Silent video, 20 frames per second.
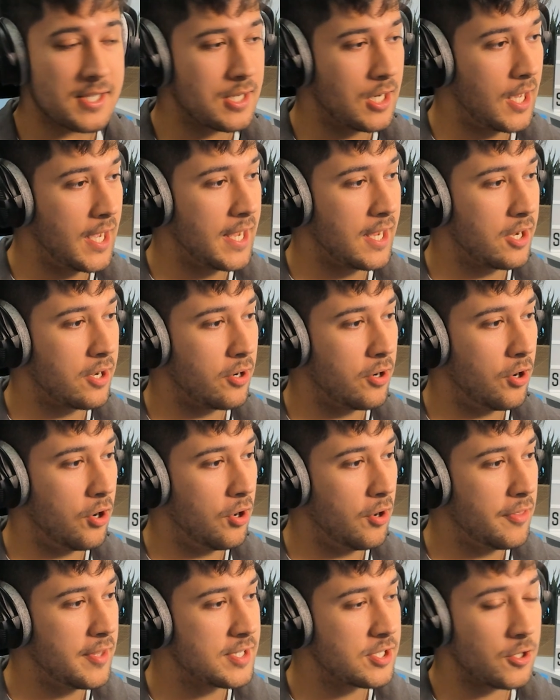is like
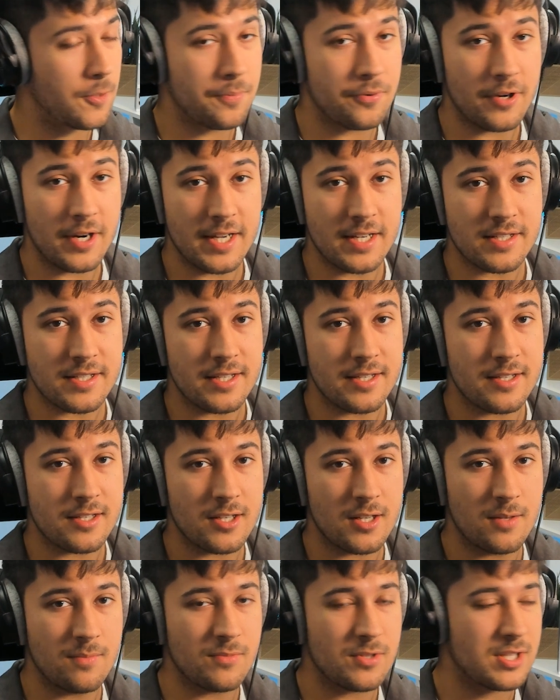on this operating
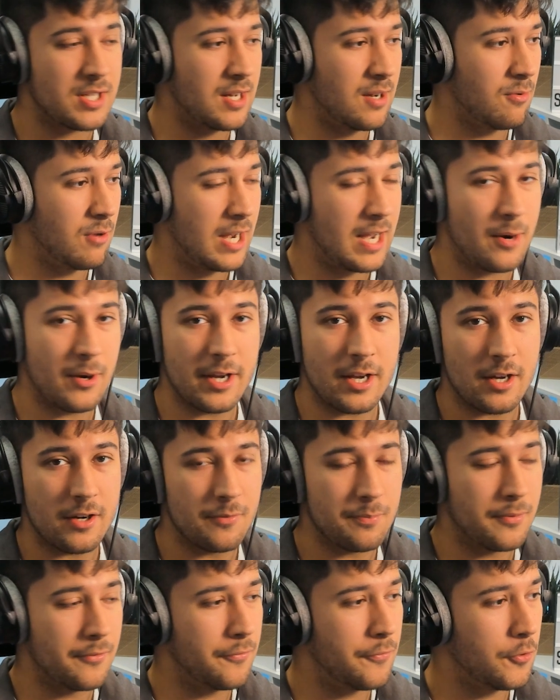system, seeing how it
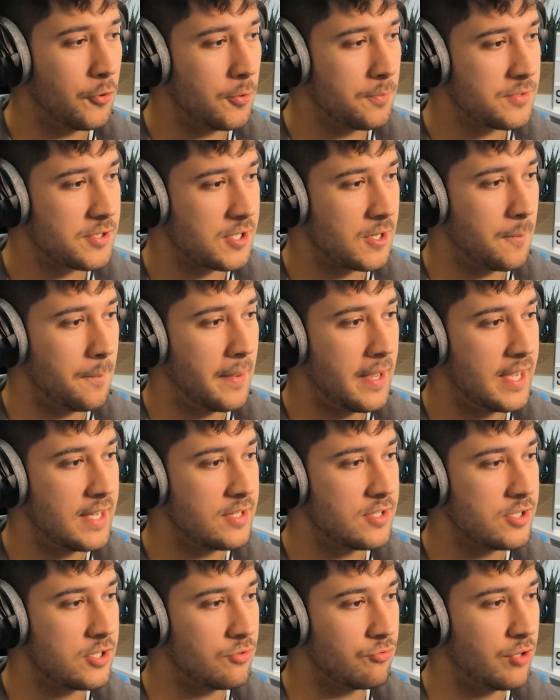kind of performs
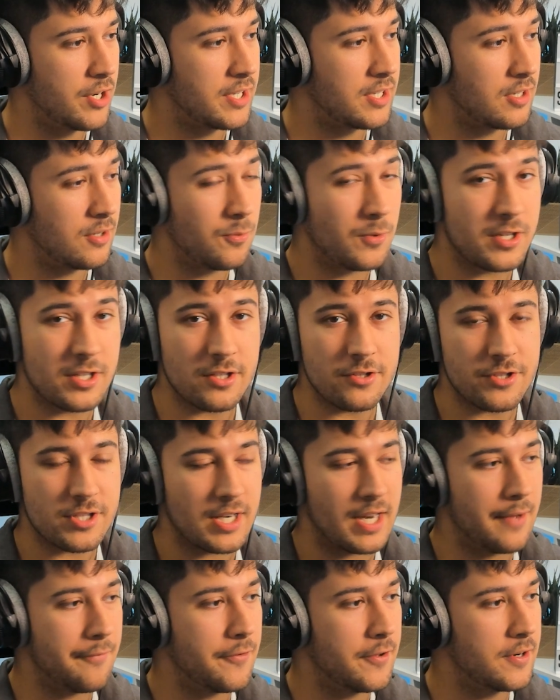compared to regular
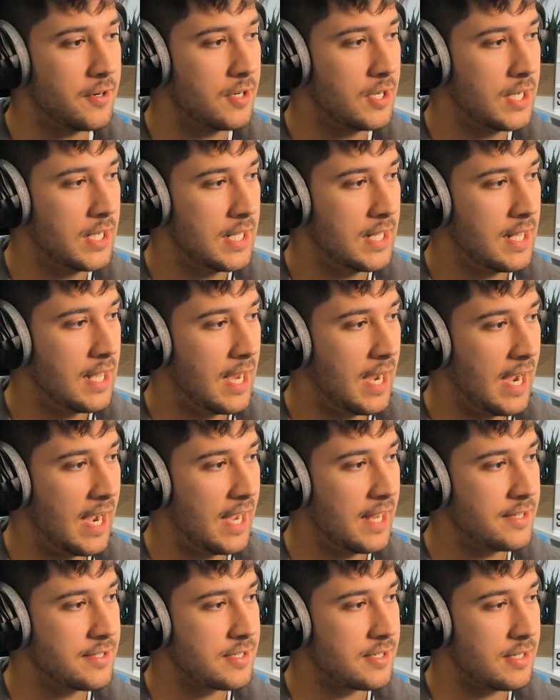Windows 11.
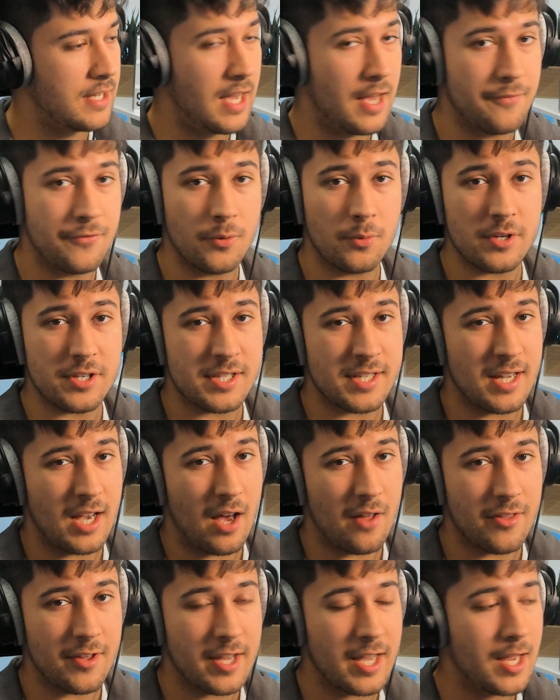And yeah, if you want to see
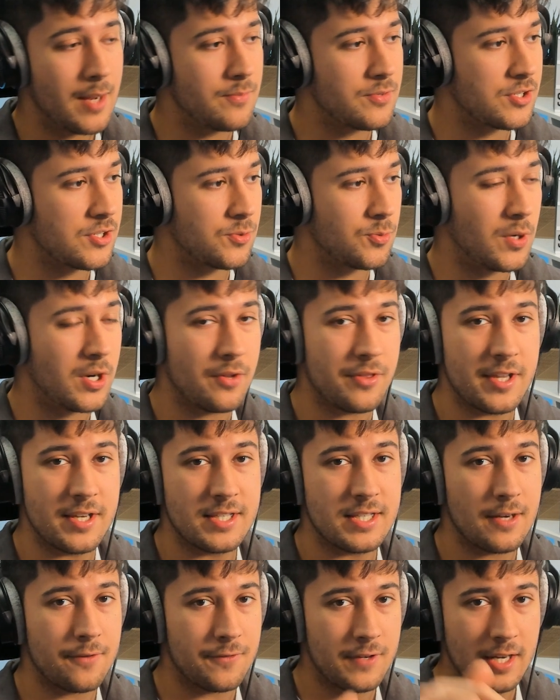other games as well,
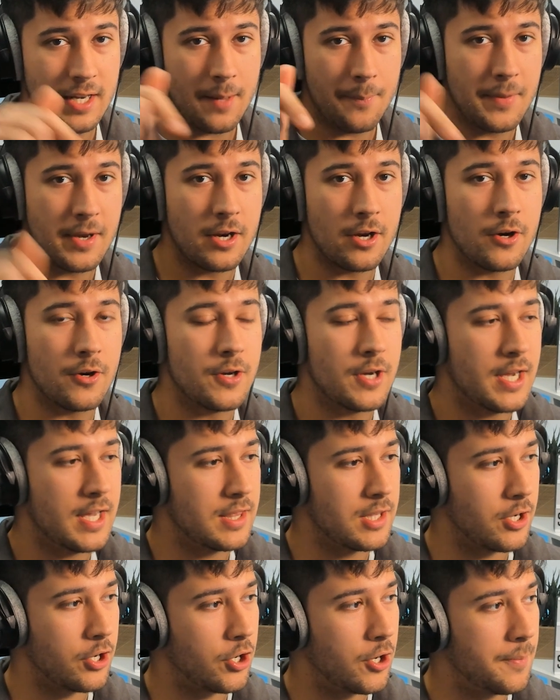then definitely let me know
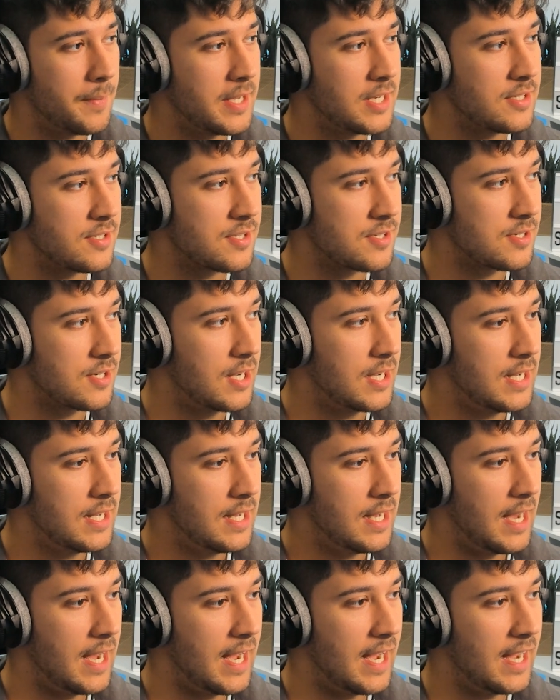in the comments.
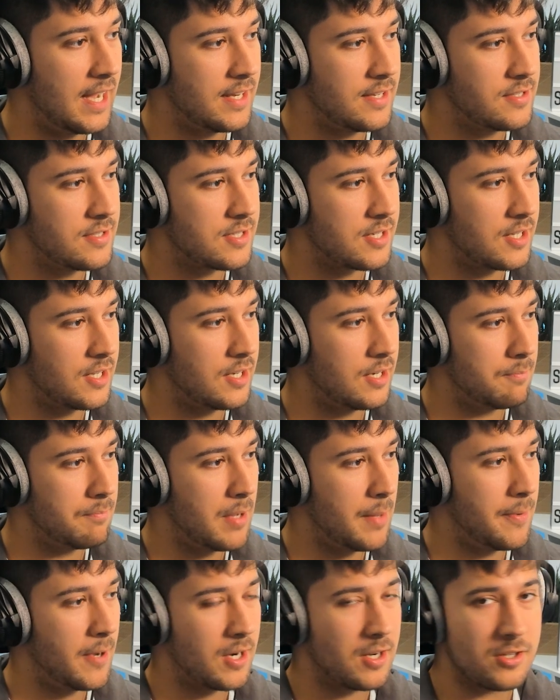And uh,
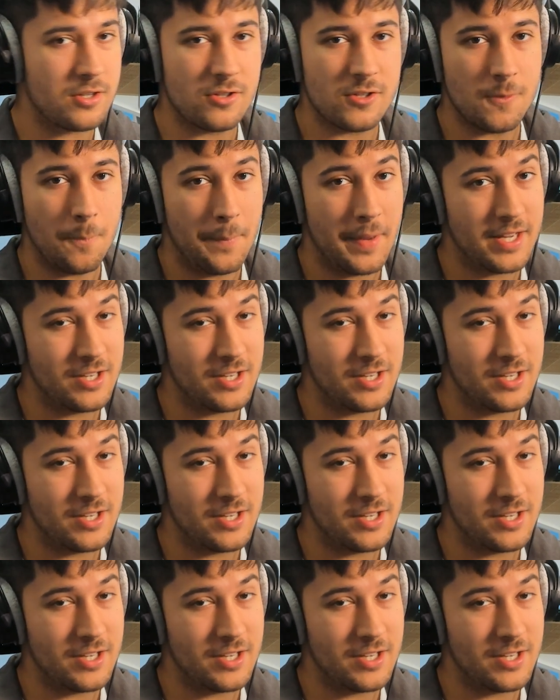maybe I could do some